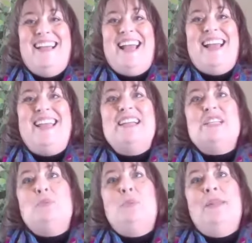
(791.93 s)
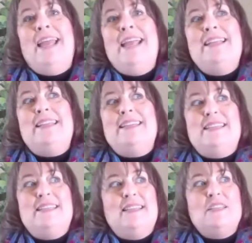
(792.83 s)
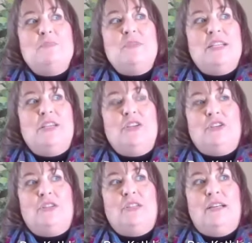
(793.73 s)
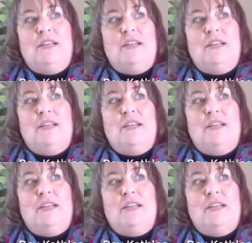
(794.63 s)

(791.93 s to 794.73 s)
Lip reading: And he explained this particular